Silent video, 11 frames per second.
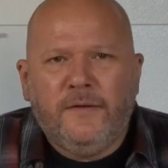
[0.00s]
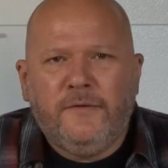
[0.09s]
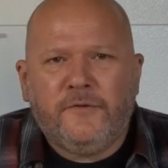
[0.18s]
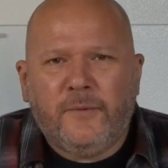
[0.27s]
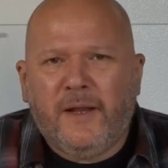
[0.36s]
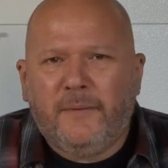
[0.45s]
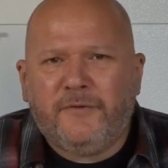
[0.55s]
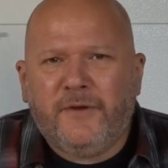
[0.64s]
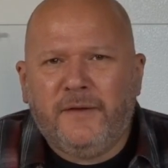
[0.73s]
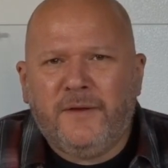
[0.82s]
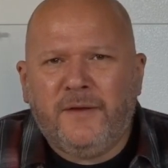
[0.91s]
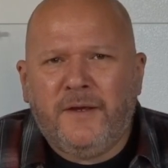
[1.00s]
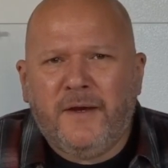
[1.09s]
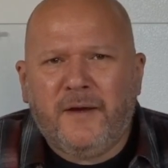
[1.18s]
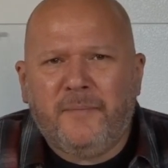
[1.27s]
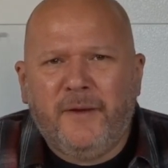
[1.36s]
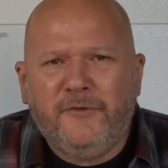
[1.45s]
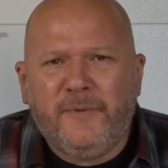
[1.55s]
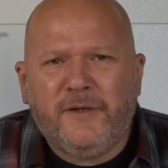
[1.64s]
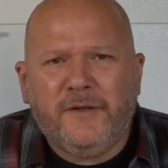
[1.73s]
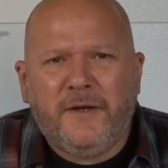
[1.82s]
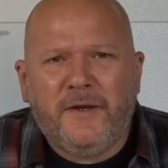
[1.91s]
So while I was getting the
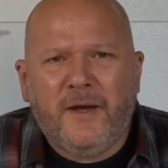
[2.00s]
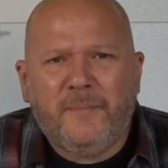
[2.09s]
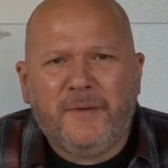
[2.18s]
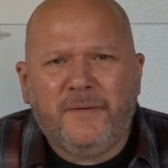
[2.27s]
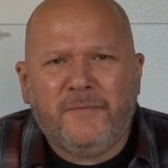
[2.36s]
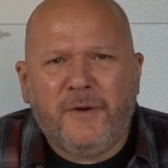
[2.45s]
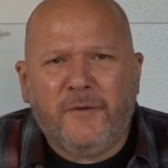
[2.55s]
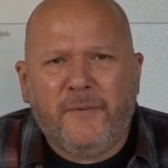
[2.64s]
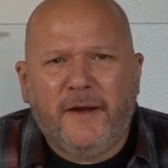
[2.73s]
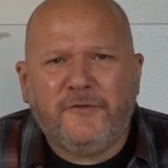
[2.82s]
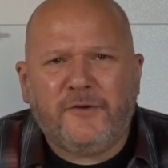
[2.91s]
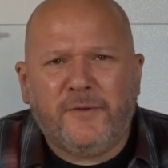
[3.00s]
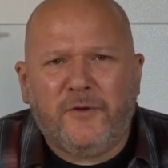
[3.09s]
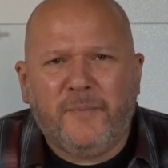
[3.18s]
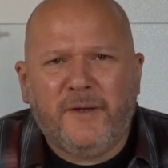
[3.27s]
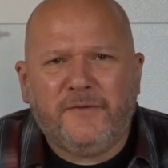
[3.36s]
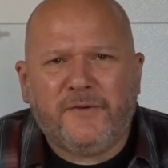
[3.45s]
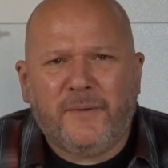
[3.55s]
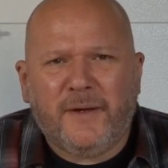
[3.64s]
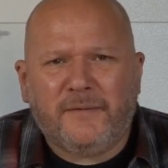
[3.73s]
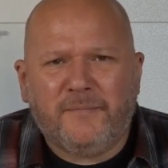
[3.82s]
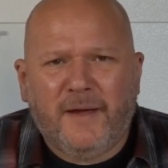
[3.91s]
basement cleaned up and rearranged a little bit so
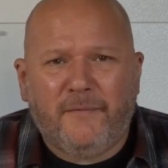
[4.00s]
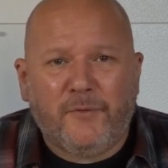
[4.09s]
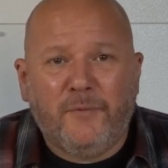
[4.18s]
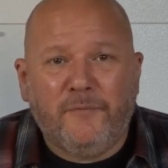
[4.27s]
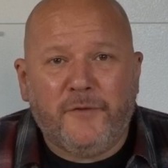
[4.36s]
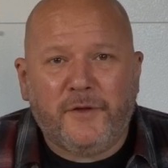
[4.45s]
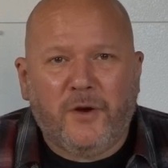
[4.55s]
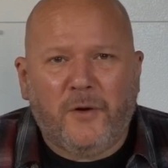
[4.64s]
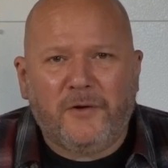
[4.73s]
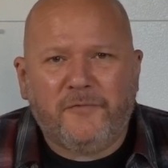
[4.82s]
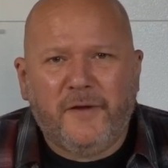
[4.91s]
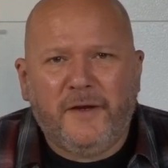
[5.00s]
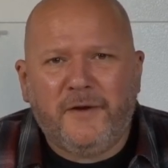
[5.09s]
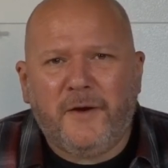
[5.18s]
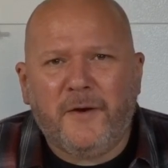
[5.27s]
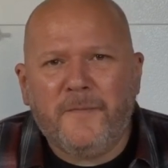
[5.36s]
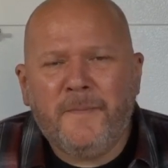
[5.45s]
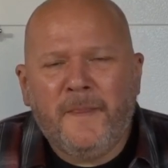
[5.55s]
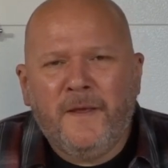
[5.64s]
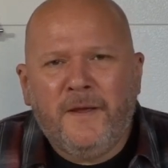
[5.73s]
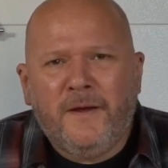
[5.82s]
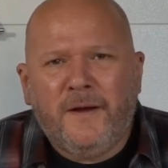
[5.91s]
I have room for the car to fit in here,
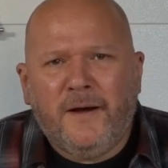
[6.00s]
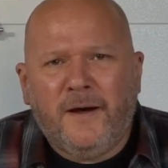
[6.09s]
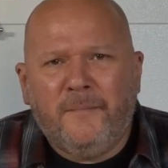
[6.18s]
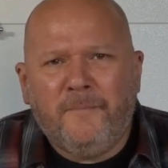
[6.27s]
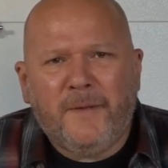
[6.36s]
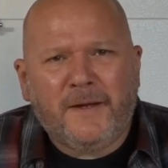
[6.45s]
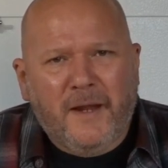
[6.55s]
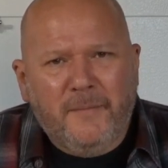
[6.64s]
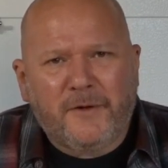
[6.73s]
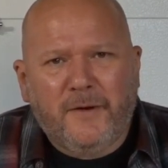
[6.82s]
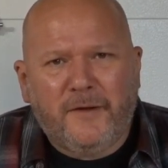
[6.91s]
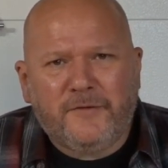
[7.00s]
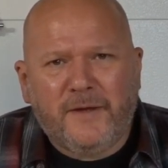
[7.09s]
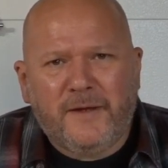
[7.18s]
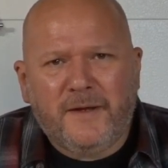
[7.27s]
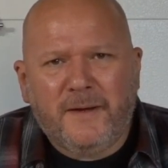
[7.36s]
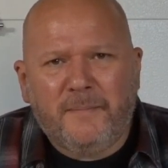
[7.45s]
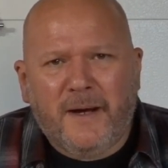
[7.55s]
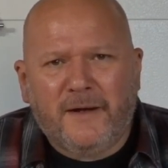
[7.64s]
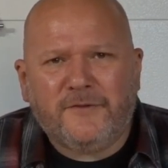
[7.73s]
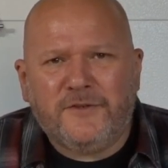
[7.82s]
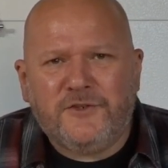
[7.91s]
I came across a
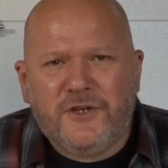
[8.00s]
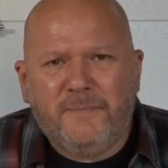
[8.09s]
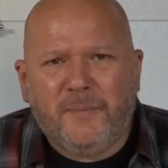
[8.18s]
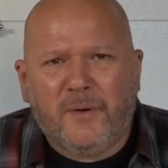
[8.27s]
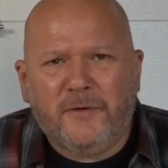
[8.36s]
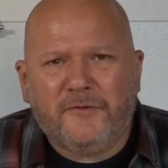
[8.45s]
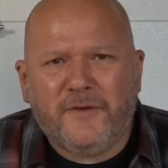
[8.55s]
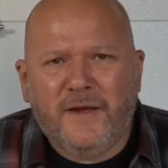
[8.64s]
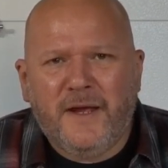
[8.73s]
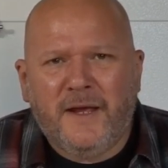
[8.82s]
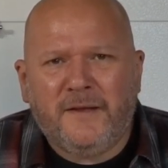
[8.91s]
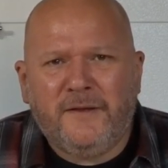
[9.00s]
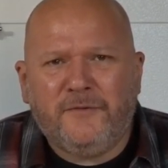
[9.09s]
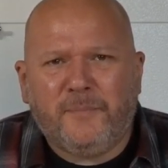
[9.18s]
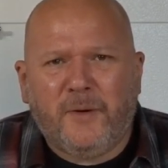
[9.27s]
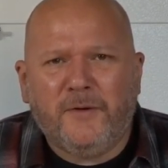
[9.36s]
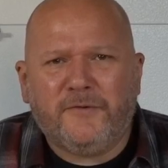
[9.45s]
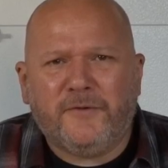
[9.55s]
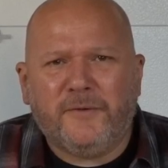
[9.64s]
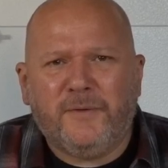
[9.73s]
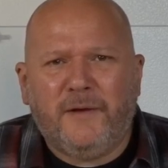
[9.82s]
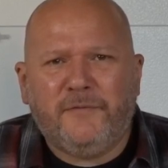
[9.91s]
box of Jeep parts, and these parts
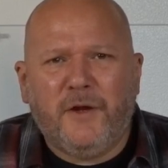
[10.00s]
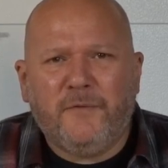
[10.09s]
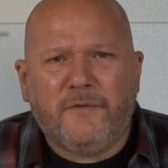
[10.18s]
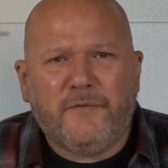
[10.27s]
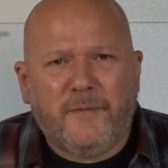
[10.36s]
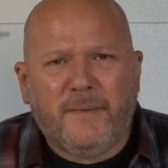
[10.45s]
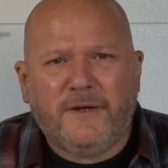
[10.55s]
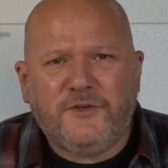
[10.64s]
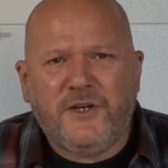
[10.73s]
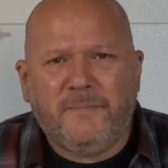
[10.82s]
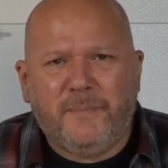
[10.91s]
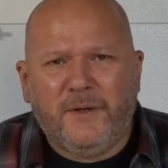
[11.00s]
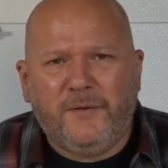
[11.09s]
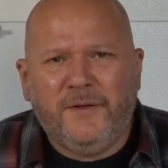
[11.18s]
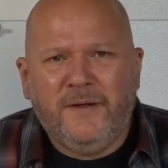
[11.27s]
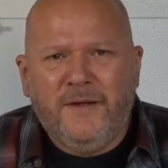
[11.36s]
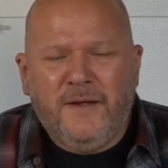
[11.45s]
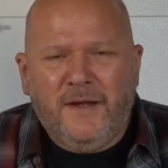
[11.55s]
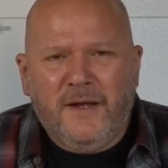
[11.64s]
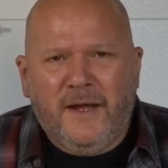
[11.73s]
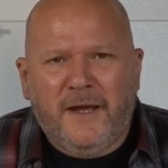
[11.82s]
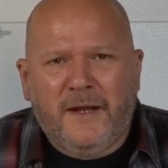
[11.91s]
are left over from my Jeep build,
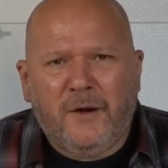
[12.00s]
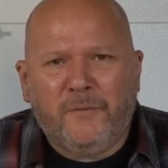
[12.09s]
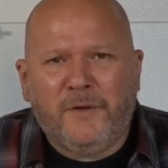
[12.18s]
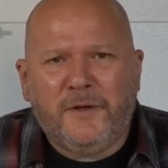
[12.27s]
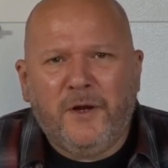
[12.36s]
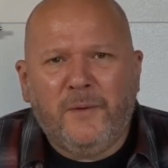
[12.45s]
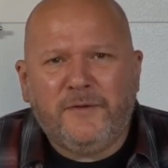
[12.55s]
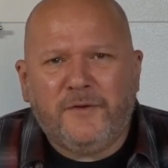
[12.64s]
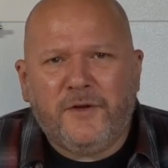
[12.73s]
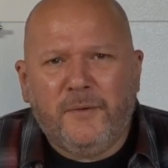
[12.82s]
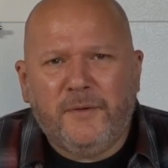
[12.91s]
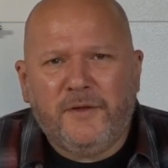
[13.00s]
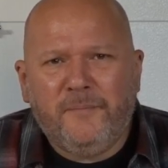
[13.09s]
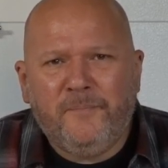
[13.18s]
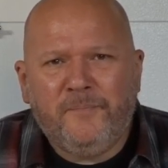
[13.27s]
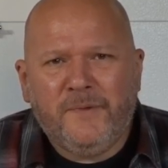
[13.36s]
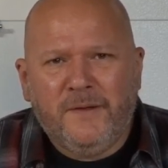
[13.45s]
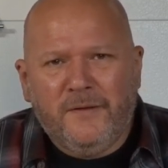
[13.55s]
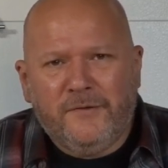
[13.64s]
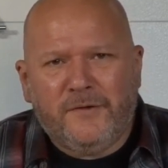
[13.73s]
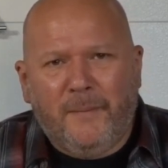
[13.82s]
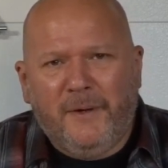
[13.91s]
and I don't really know what to do with them.
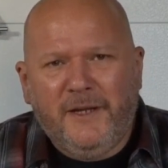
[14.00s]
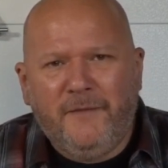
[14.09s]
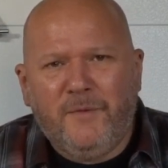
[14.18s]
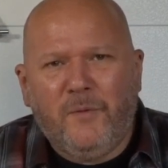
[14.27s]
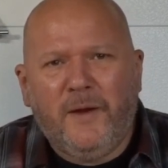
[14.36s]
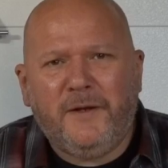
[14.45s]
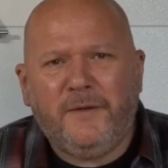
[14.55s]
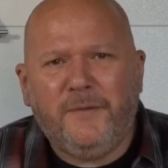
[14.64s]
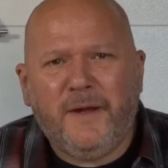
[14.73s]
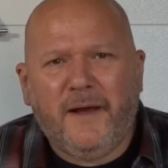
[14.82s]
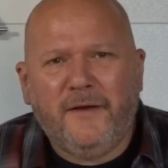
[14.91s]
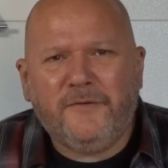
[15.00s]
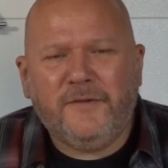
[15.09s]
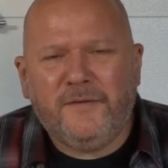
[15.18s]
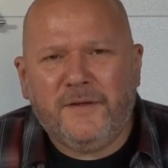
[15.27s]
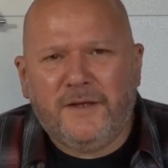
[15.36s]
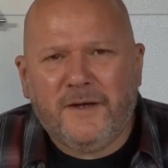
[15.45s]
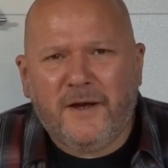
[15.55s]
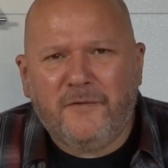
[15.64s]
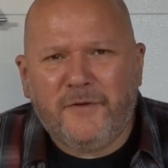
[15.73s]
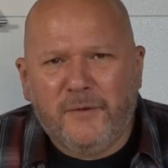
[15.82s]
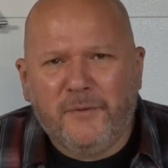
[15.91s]
So I'm going to give them away to you guys,
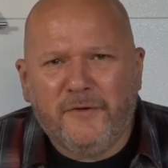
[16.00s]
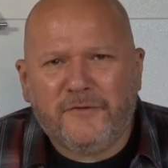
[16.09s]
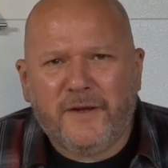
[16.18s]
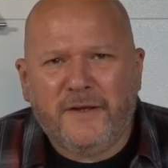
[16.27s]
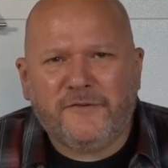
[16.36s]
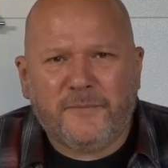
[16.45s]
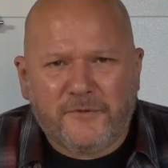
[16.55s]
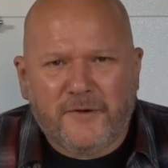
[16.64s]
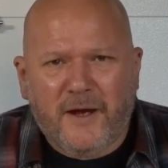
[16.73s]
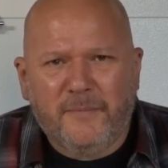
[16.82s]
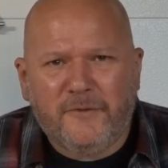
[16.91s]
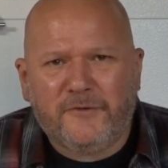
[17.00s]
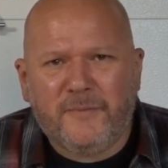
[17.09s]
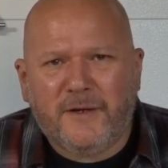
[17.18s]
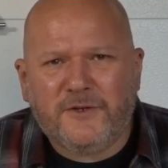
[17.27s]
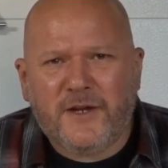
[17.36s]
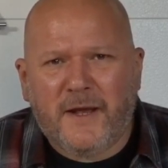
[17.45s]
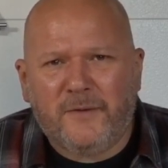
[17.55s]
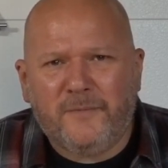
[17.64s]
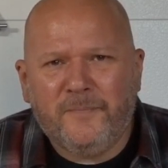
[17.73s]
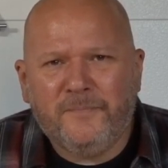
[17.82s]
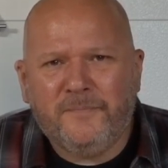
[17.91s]
the viewers and subscribers to my
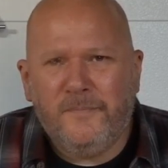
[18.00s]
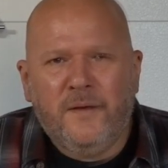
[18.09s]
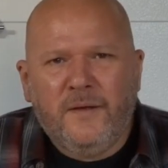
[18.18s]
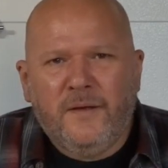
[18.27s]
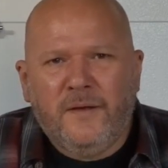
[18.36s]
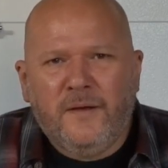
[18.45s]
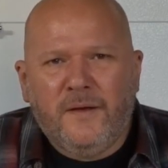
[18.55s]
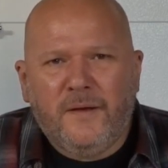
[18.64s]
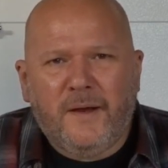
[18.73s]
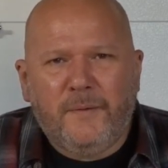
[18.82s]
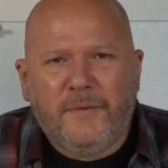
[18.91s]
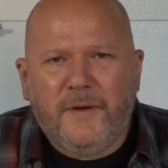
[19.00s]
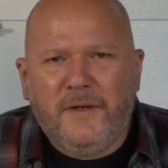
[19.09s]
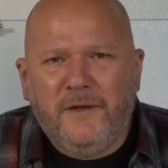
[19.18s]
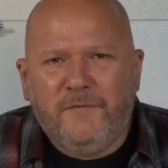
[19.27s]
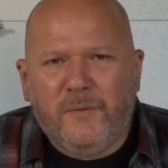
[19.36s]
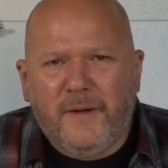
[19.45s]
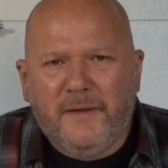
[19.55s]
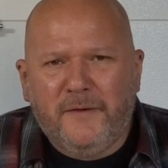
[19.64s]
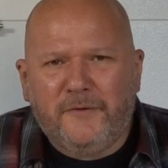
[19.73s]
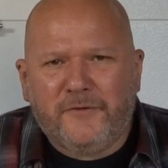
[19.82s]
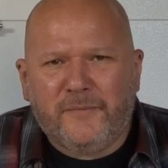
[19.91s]
channel. Alright, with any giveaway
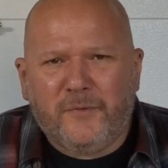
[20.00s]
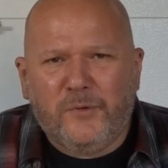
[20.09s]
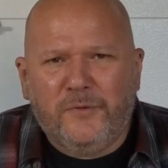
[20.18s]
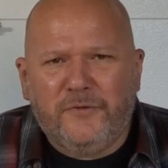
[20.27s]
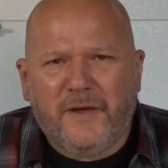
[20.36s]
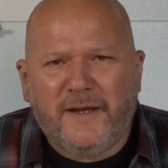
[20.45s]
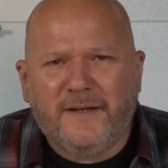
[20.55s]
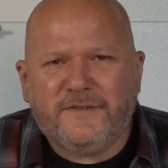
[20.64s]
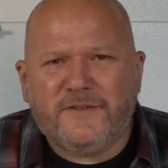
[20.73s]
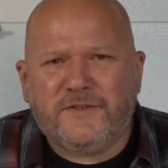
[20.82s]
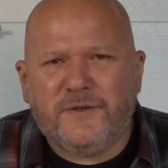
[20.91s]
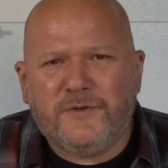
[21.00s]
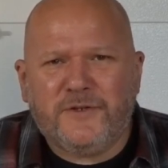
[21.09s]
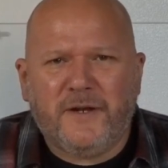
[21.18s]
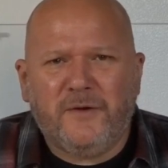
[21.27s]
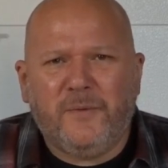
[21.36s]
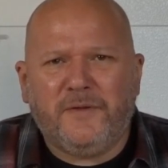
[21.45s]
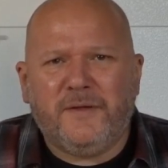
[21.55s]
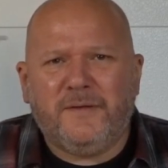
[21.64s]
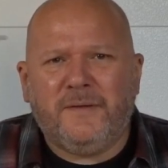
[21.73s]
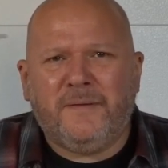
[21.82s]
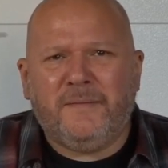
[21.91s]
there's some rules, I guess, associated with
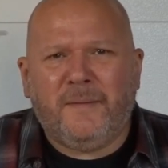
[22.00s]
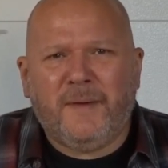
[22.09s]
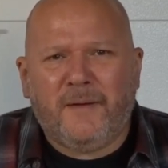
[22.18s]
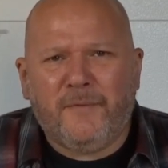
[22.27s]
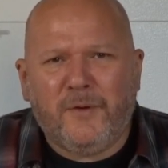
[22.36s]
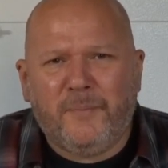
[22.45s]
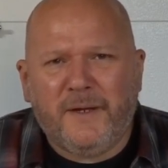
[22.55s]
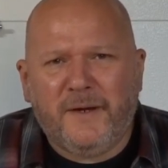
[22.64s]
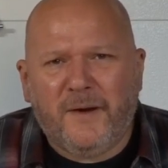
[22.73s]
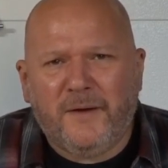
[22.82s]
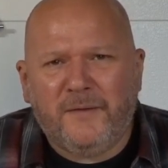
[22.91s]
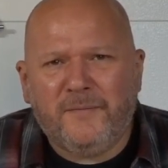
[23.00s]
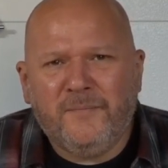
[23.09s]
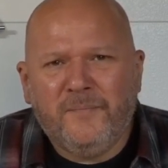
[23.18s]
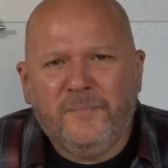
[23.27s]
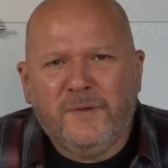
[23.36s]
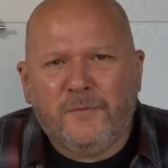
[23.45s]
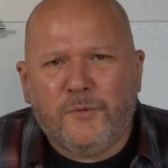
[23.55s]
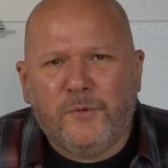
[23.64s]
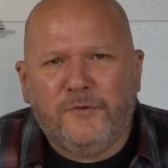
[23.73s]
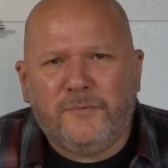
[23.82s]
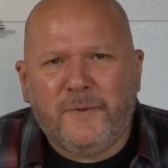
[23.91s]
it, and I'm not real big on
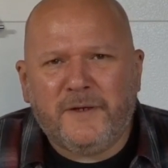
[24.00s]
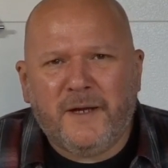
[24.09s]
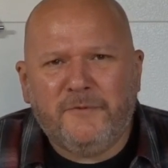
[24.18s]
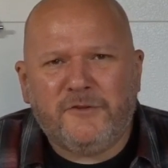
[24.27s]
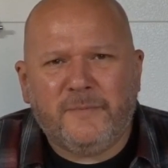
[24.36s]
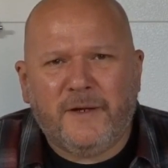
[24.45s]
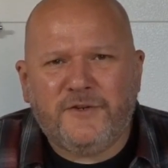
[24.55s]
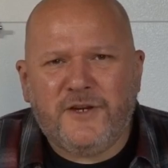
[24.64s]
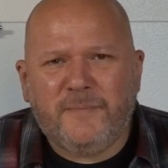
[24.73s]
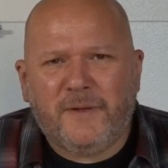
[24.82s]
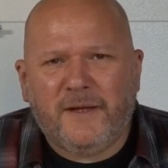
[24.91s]
rules when it comes to my Jeep.